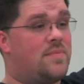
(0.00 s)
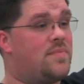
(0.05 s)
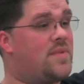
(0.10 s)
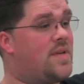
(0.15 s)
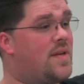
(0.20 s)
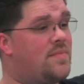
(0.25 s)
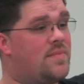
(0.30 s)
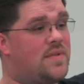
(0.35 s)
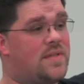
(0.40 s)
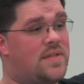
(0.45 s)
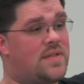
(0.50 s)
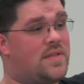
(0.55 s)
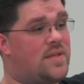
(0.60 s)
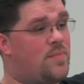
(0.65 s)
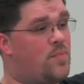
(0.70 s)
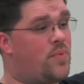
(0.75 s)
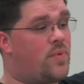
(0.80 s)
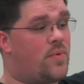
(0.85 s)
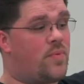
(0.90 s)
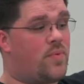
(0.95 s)
sometimes the
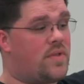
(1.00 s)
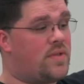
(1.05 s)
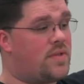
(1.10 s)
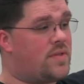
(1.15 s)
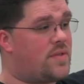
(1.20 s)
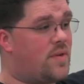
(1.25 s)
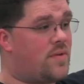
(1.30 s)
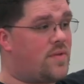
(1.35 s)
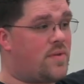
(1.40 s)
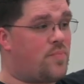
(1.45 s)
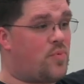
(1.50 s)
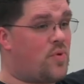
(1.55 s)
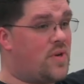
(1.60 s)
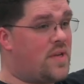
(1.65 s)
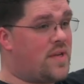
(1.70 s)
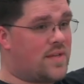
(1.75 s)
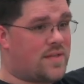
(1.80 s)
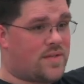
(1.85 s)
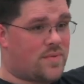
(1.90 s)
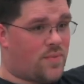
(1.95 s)
simpler ones are the
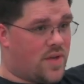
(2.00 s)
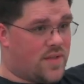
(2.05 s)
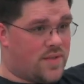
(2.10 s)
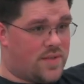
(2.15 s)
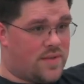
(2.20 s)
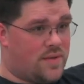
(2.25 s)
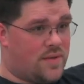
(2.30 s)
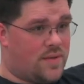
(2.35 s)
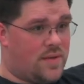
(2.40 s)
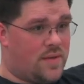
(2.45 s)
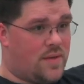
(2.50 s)
prettiest ones.